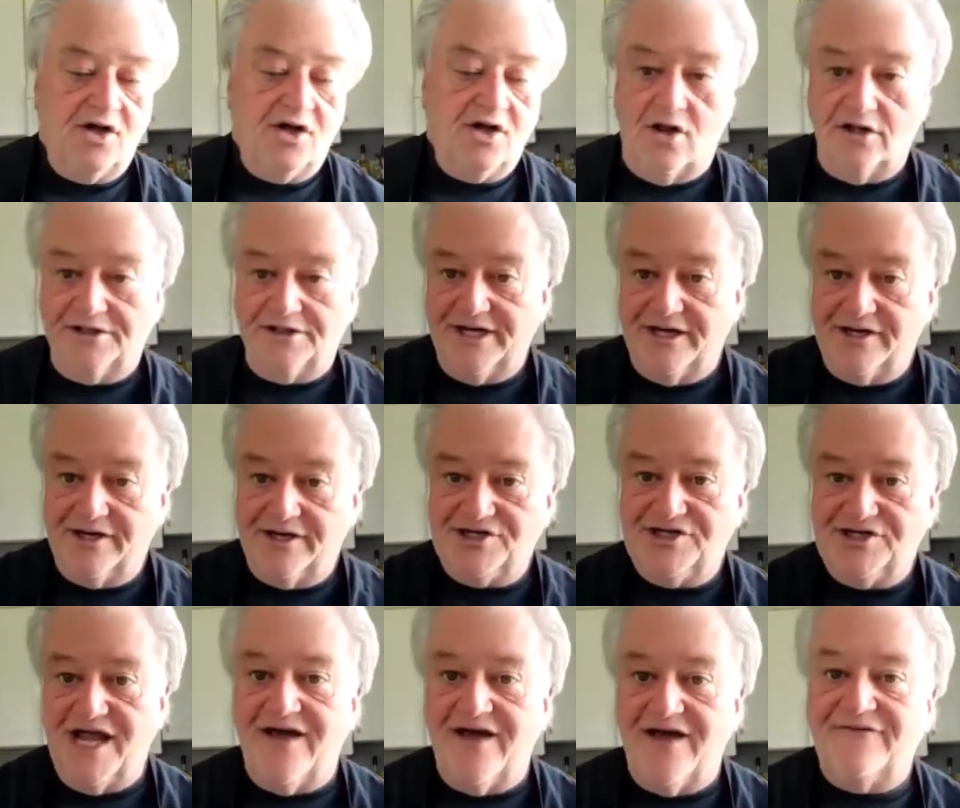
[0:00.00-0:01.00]
culinary
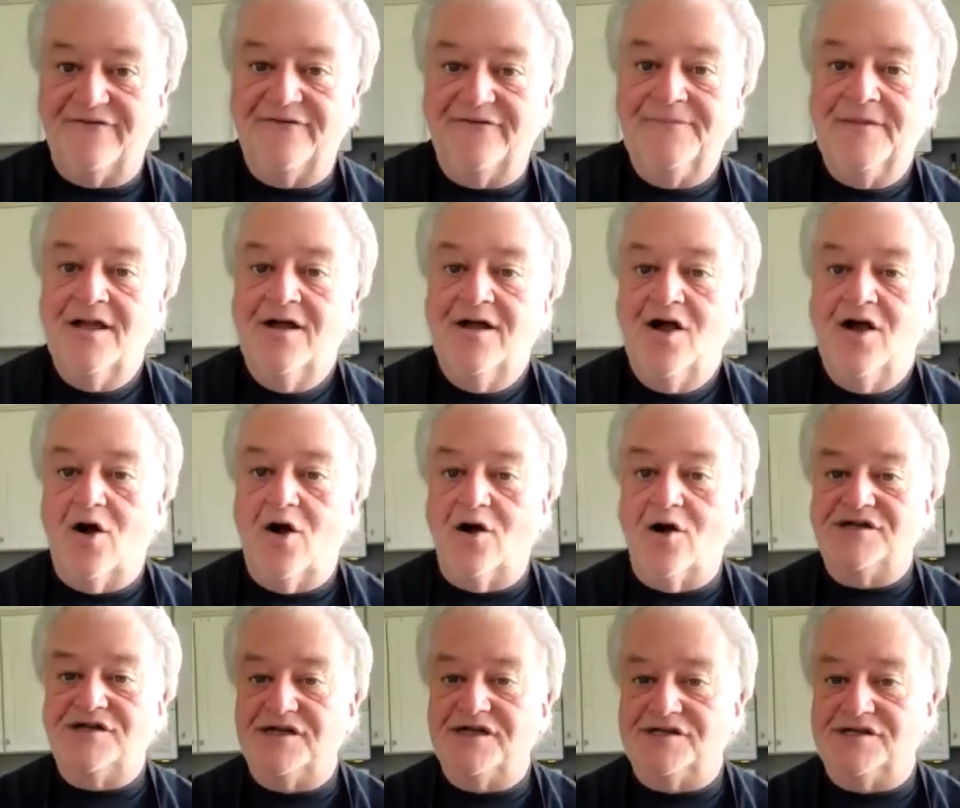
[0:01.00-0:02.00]
chef,
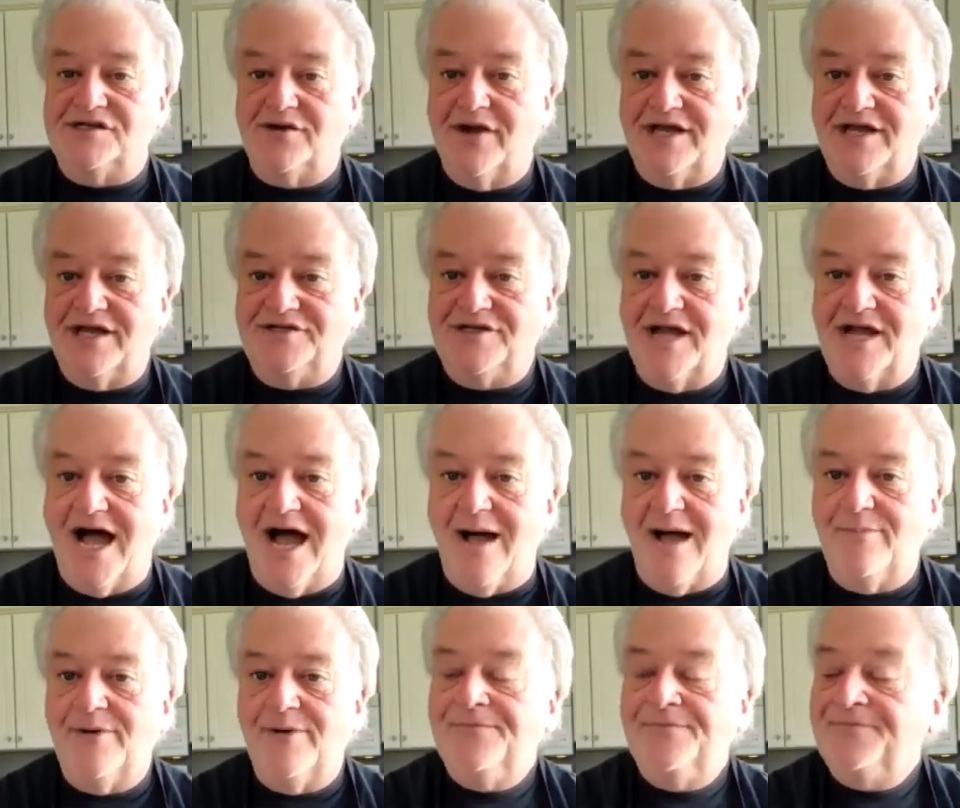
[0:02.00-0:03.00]
always does a great job.